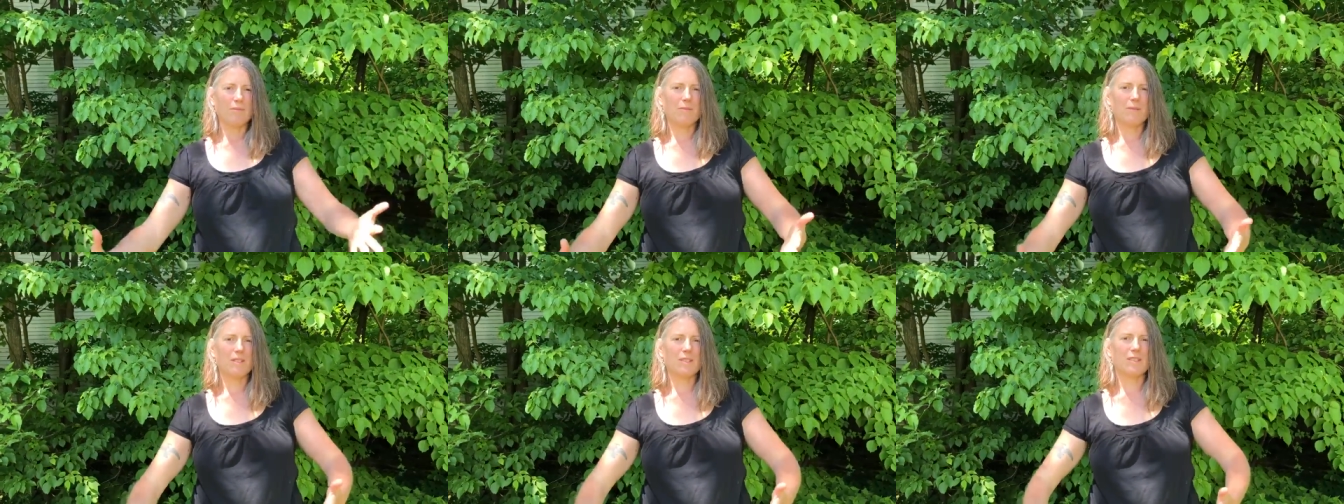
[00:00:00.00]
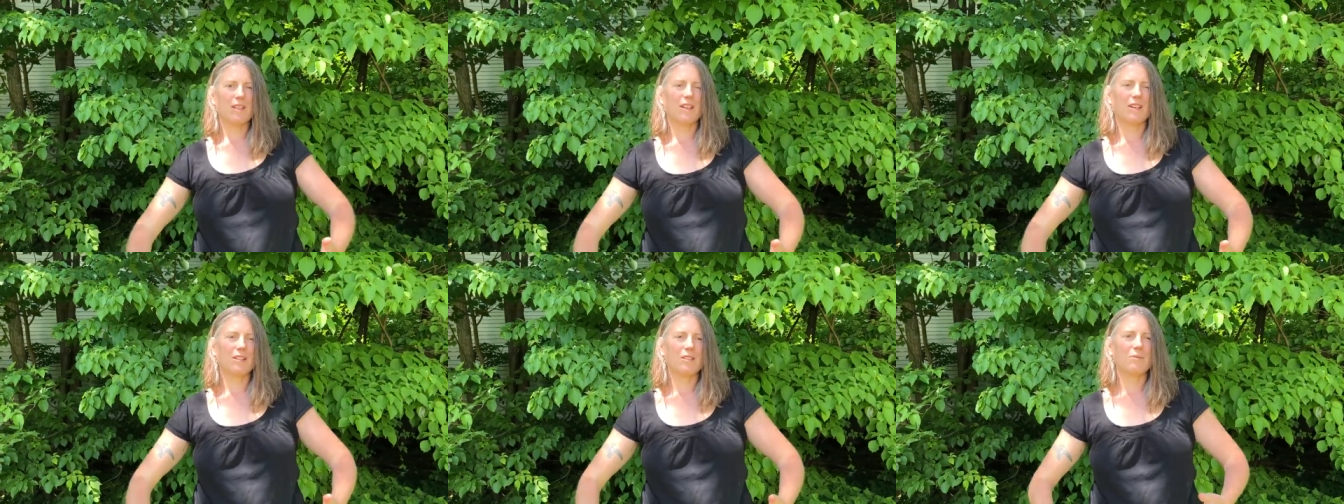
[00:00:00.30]

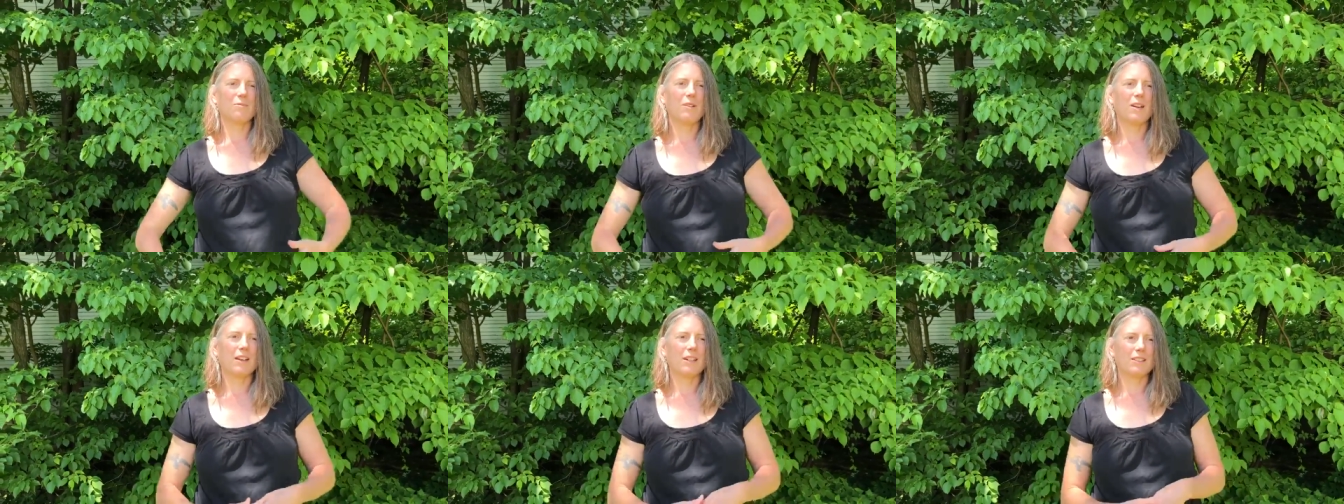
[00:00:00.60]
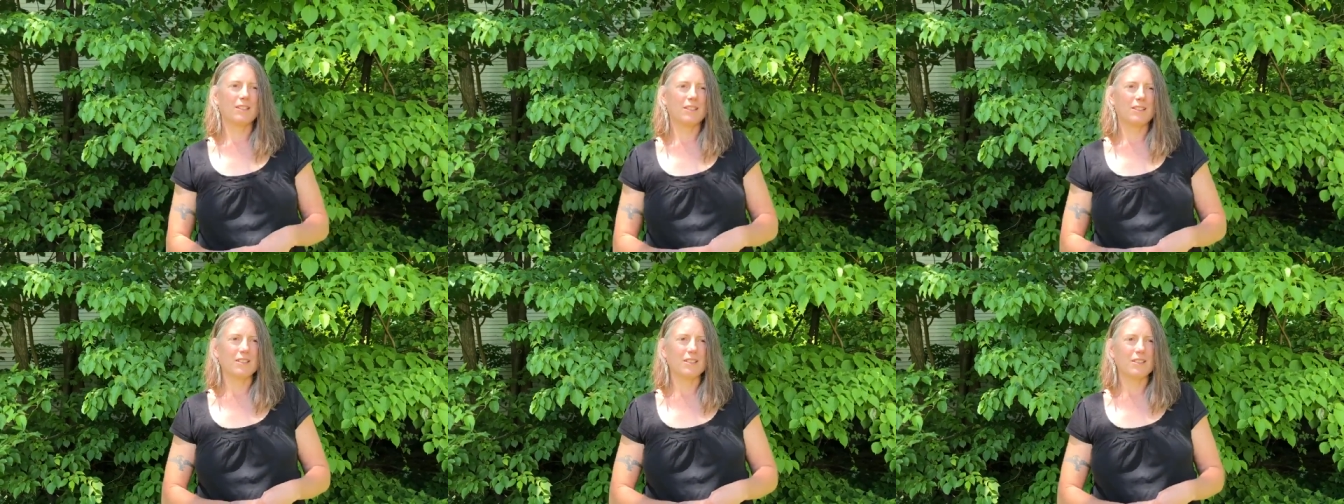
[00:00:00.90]
massage
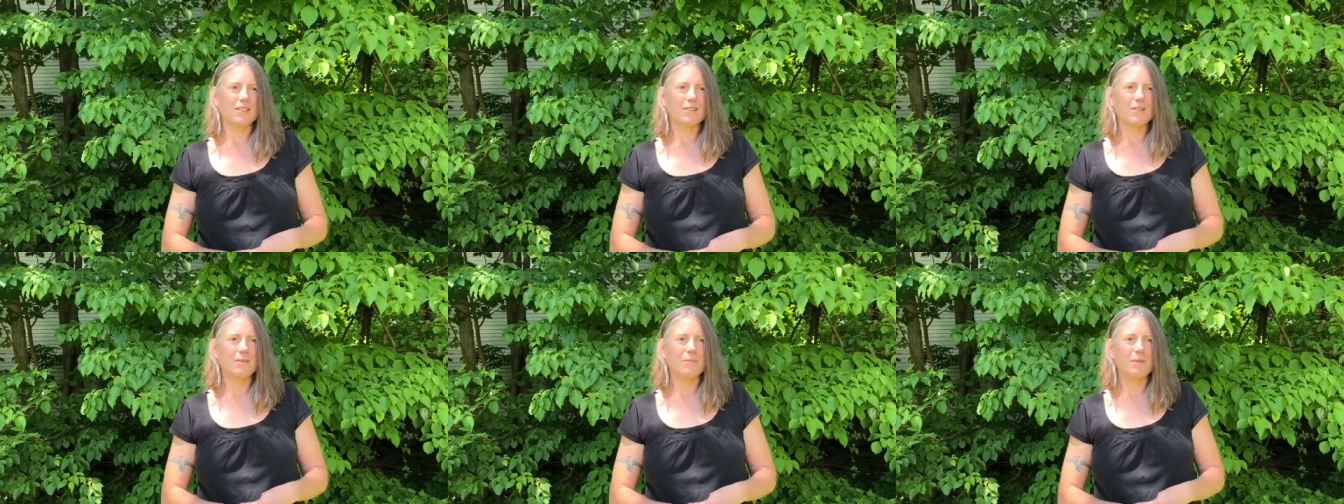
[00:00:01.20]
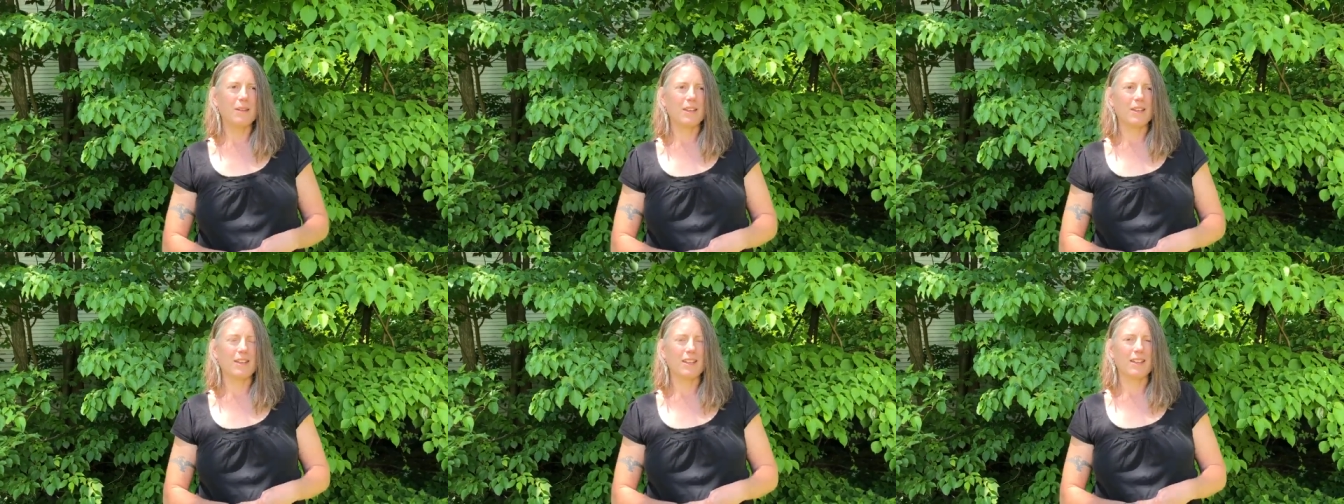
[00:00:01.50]
practice to
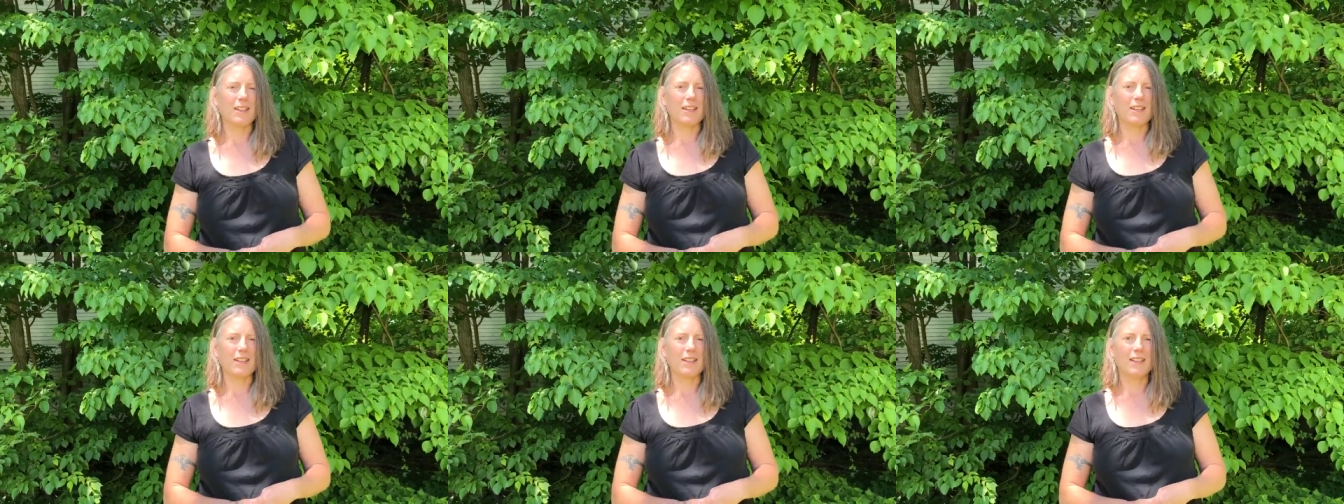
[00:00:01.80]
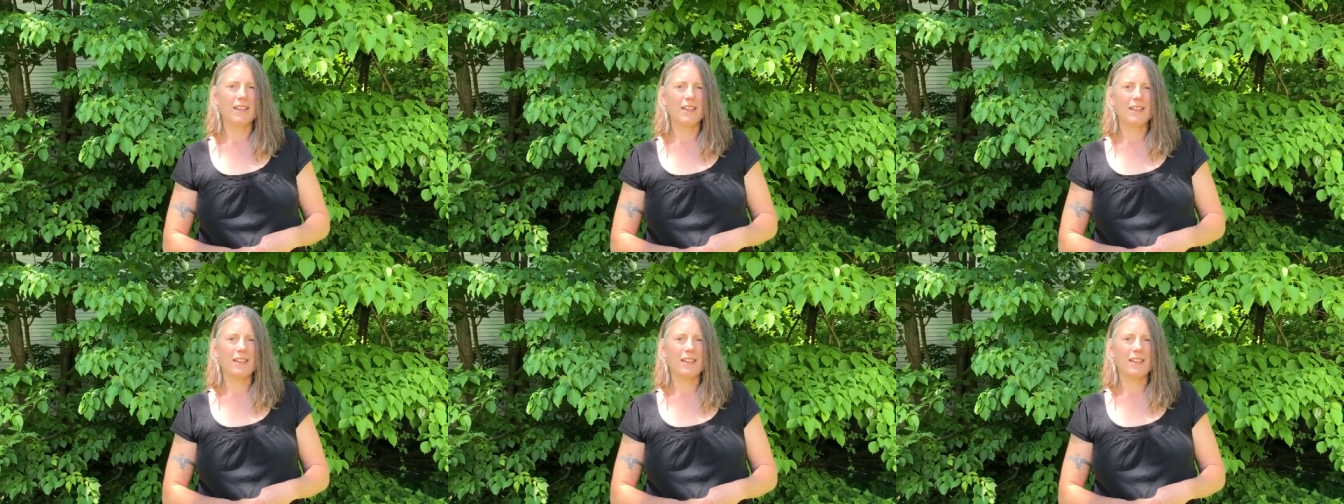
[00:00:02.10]
make it